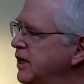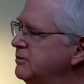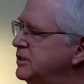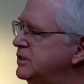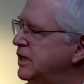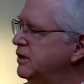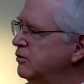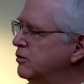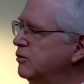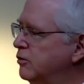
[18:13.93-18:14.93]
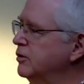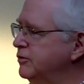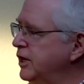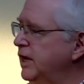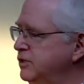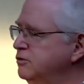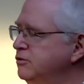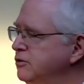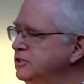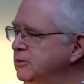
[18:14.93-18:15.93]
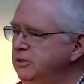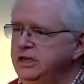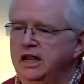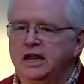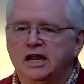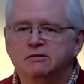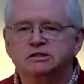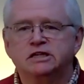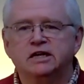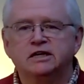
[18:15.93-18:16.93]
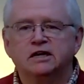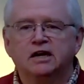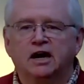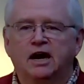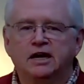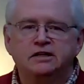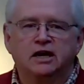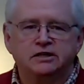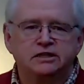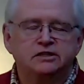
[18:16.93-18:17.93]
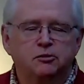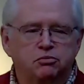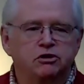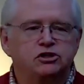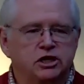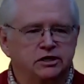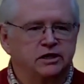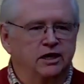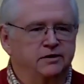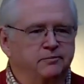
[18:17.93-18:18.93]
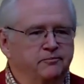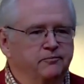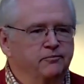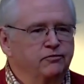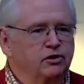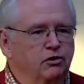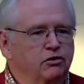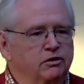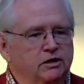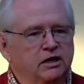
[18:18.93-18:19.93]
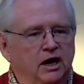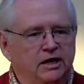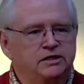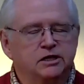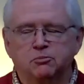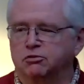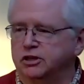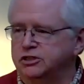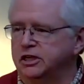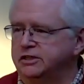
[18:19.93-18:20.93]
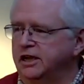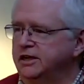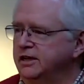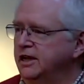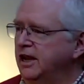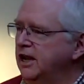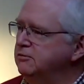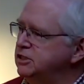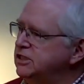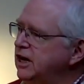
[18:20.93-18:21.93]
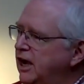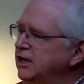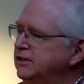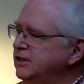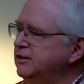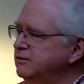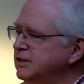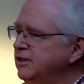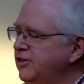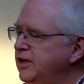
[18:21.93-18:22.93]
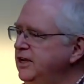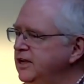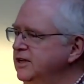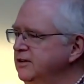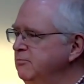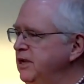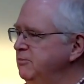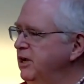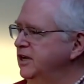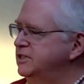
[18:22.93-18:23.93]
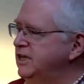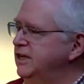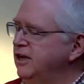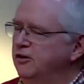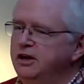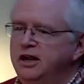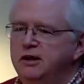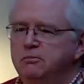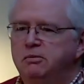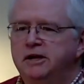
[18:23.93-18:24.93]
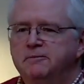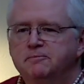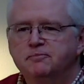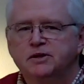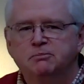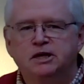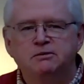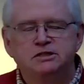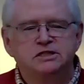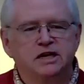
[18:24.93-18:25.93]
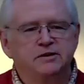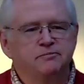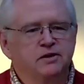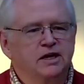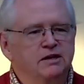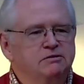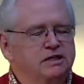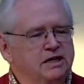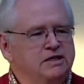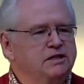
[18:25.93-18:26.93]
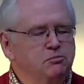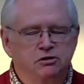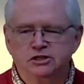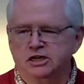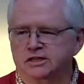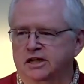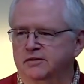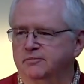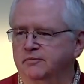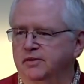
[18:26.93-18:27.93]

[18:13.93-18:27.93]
he would say, or that I do know something, he would say, I didn't appreciate that, or I did appreciate that. It was just an odd little thing, and it made him kind of stand out. But he would say, I didn't appreciate that.